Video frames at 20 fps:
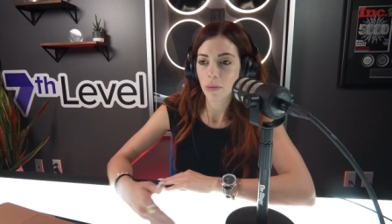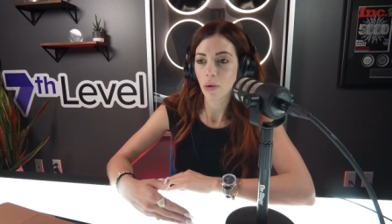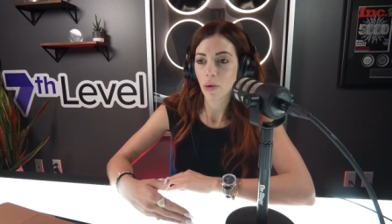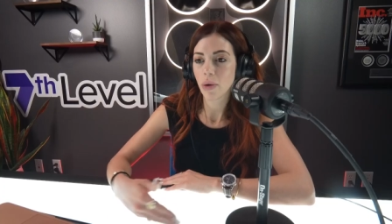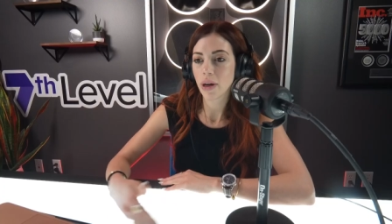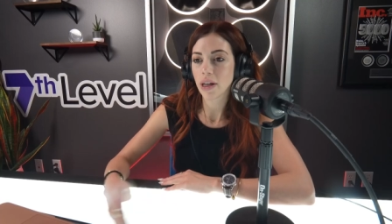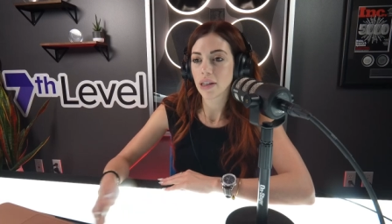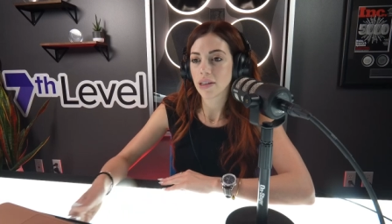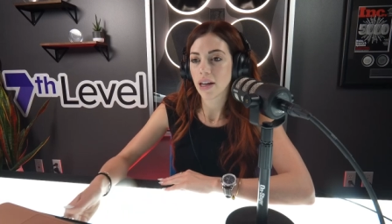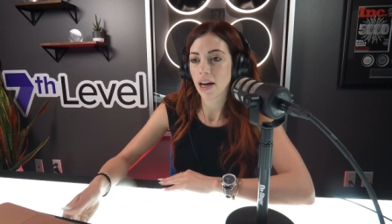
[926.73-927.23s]
or
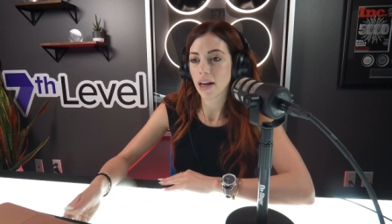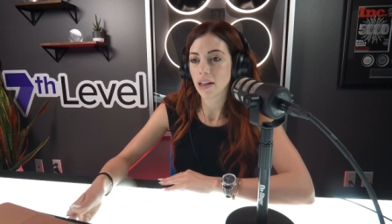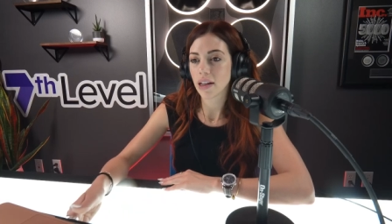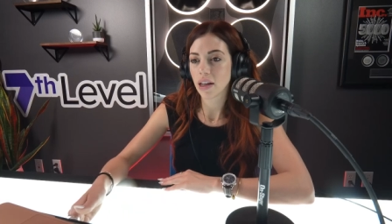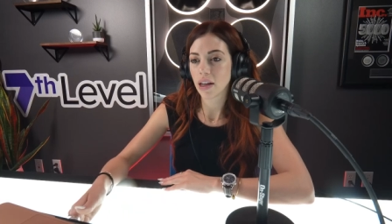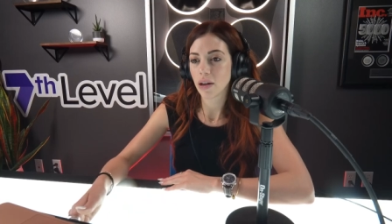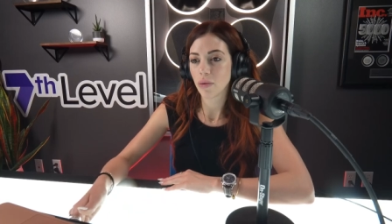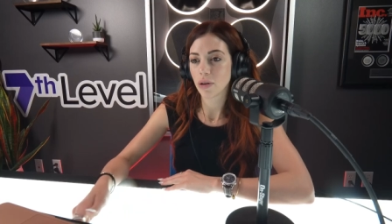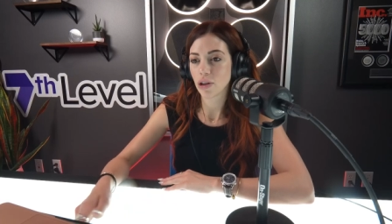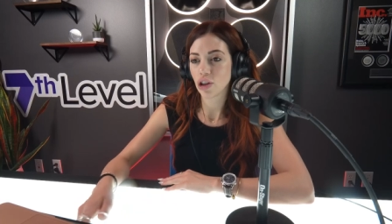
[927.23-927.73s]
what
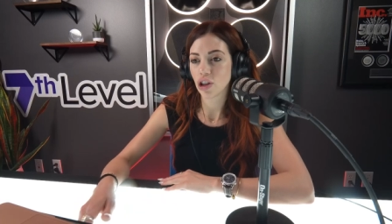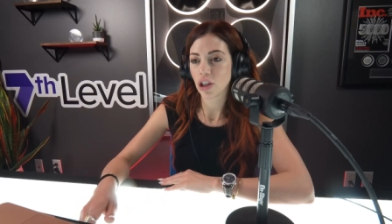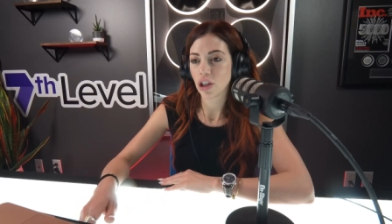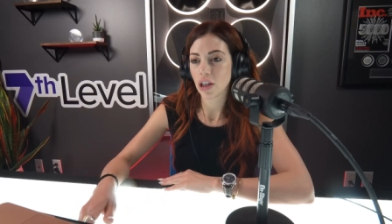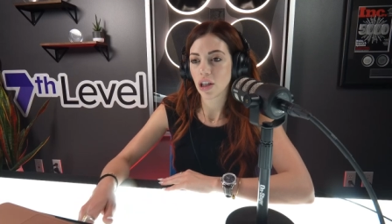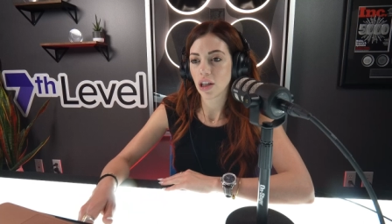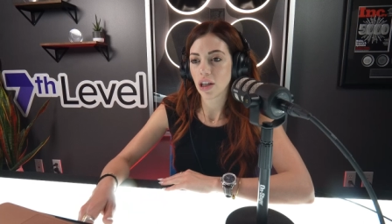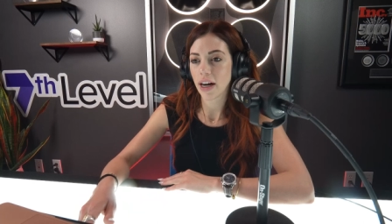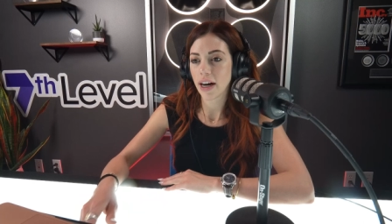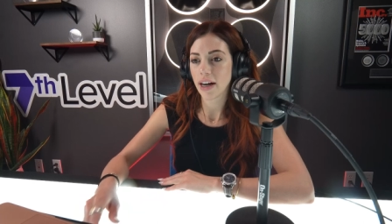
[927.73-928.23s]
exactly was
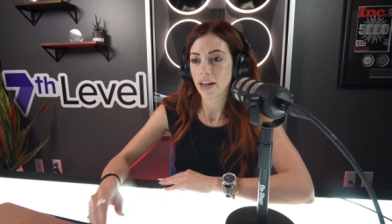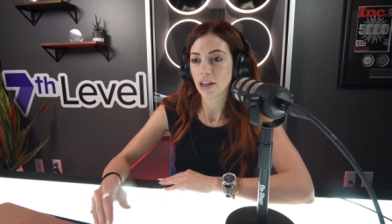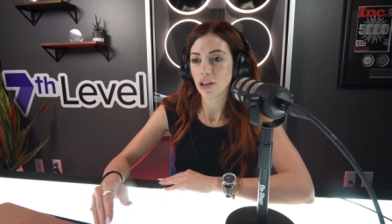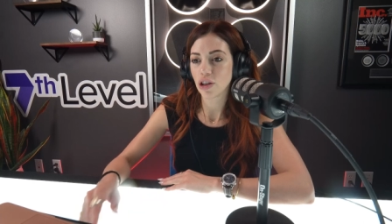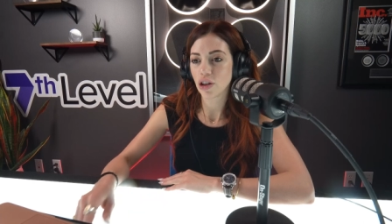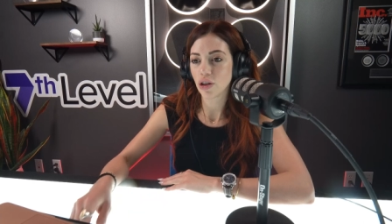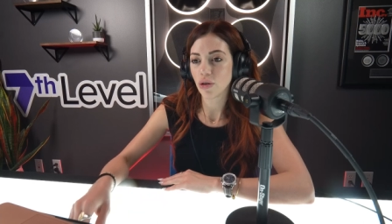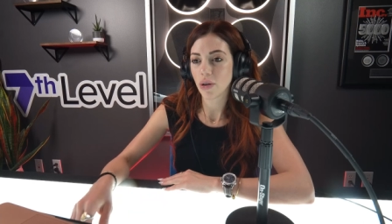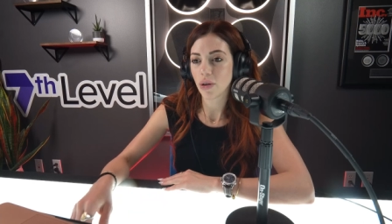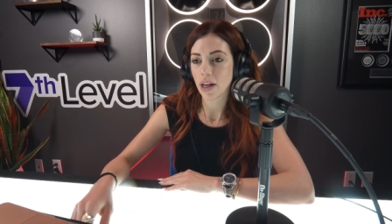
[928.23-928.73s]
she kind of
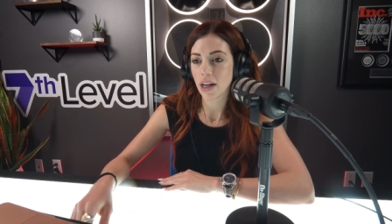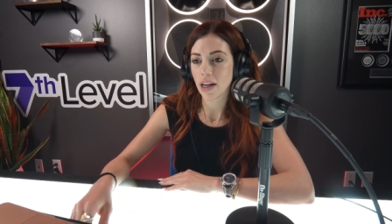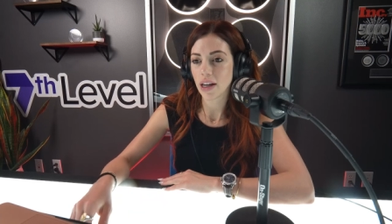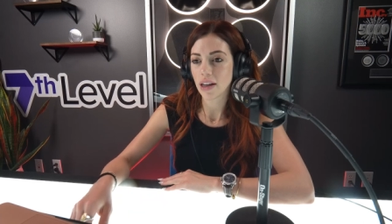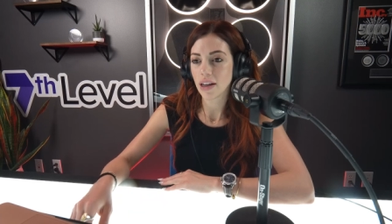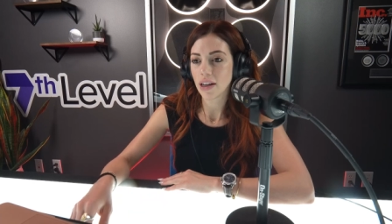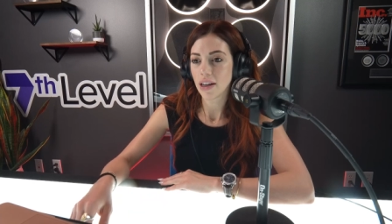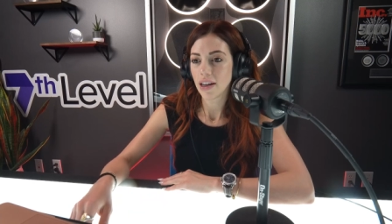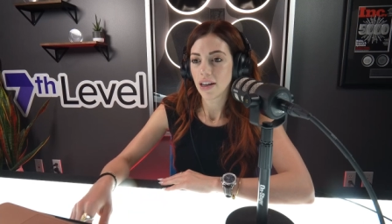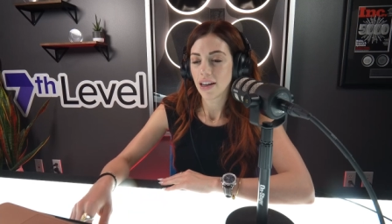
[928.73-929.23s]

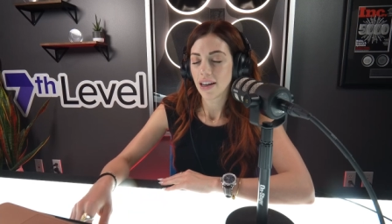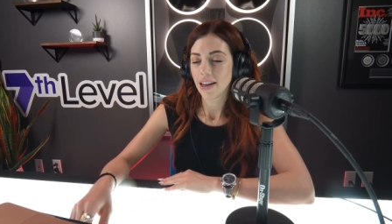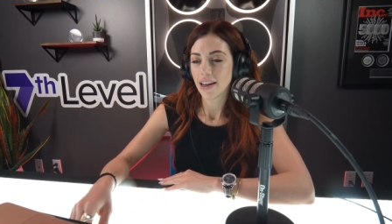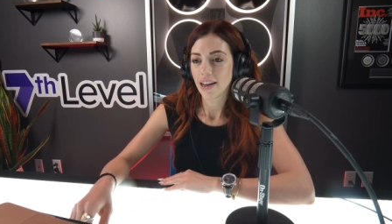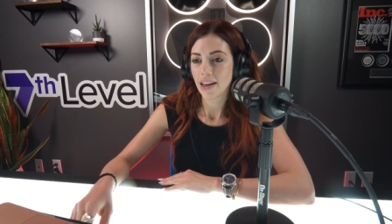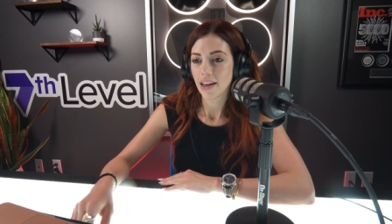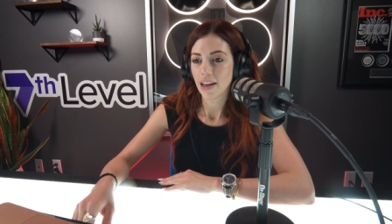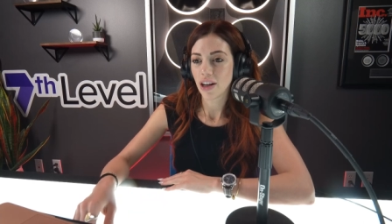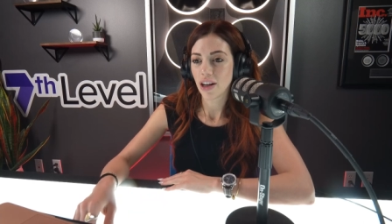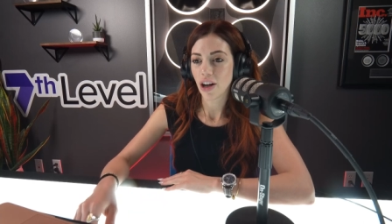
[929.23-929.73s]
doing,
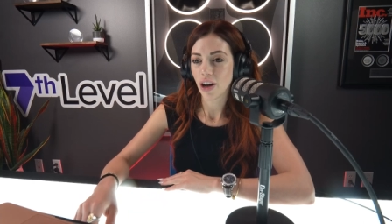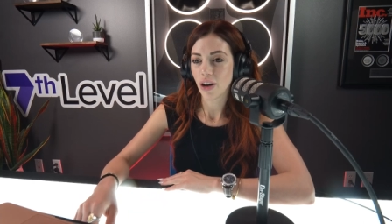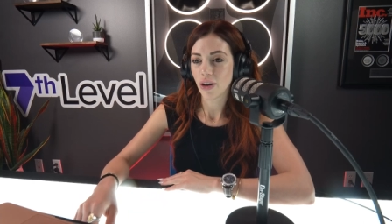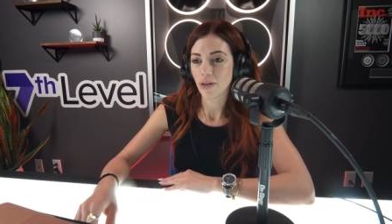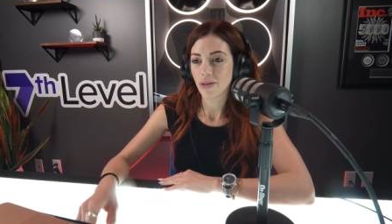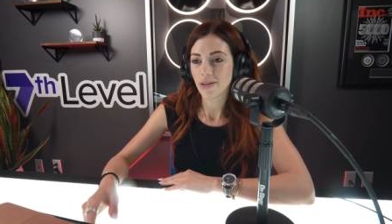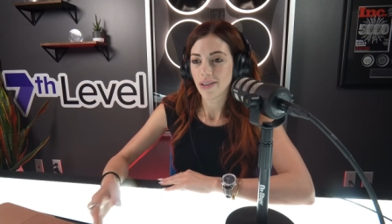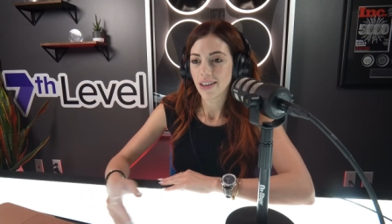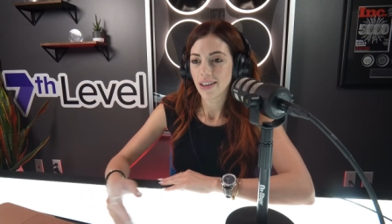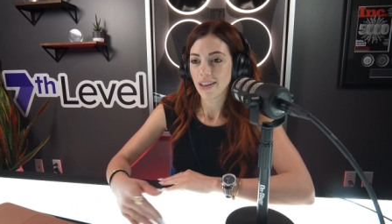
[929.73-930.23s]
you
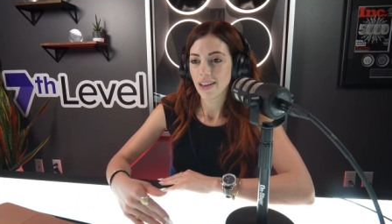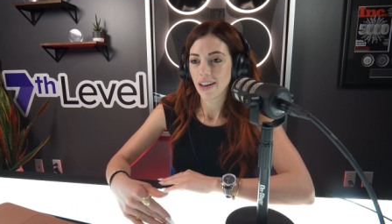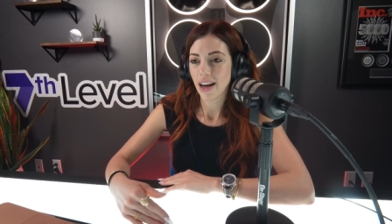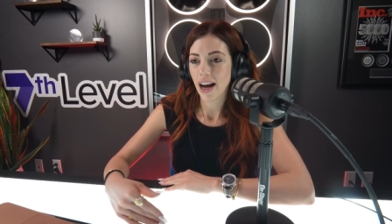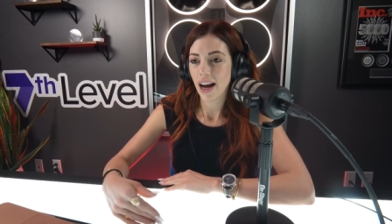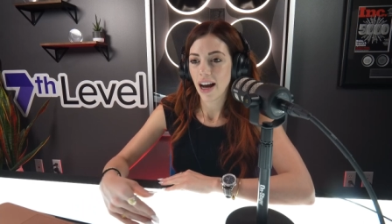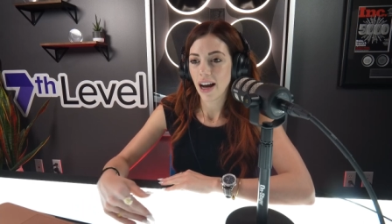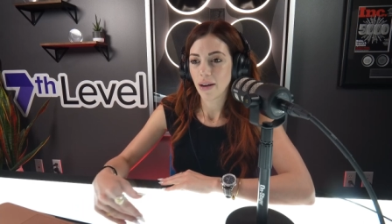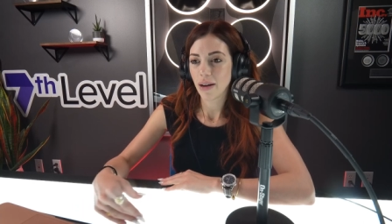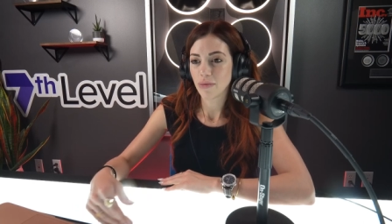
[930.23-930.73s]
know?
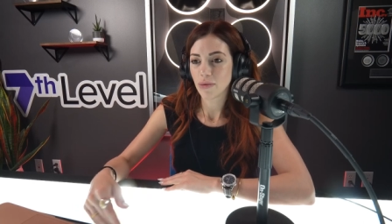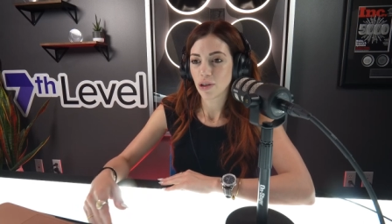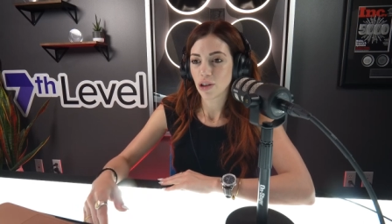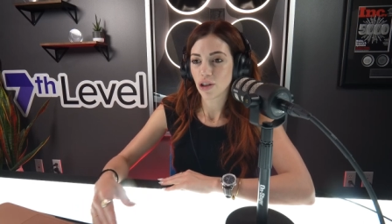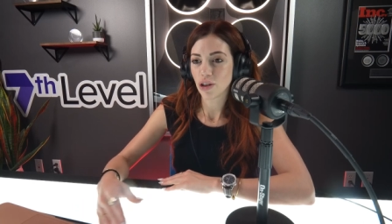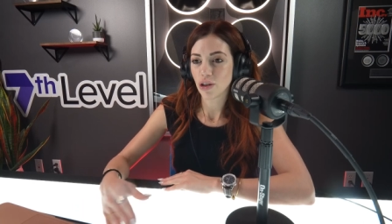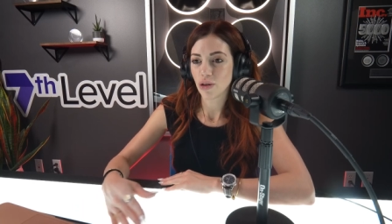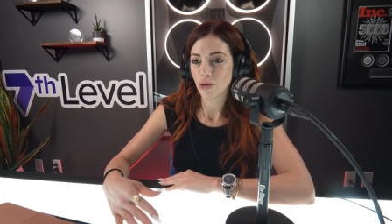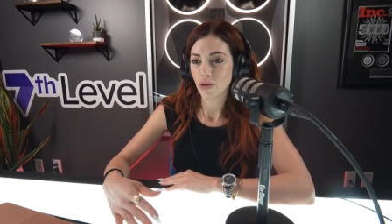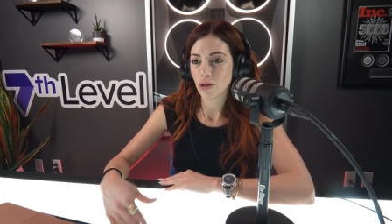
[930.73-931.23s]
um,
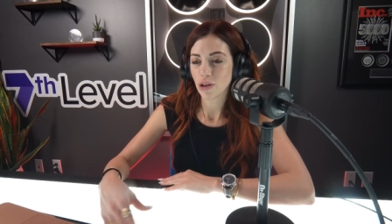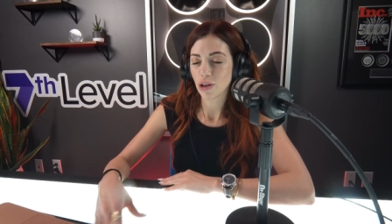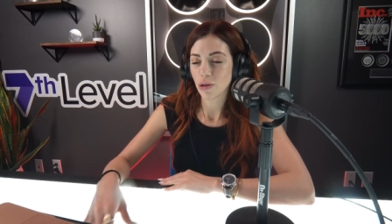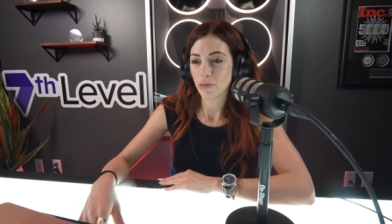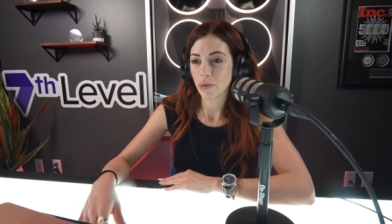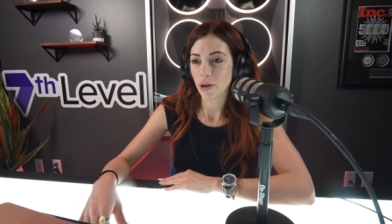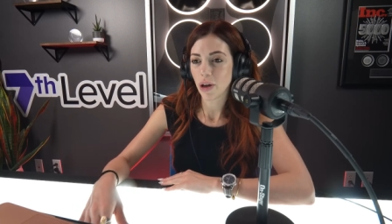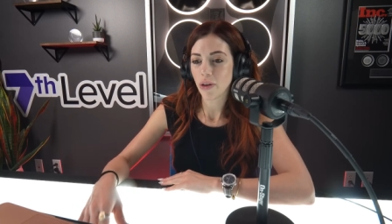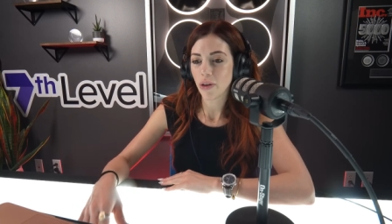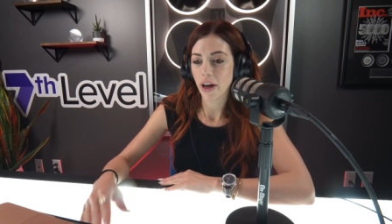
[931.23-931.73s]
to to
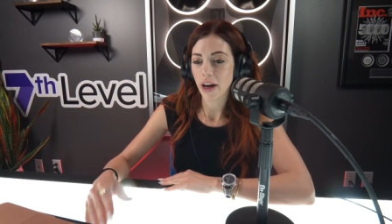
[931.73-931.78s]
build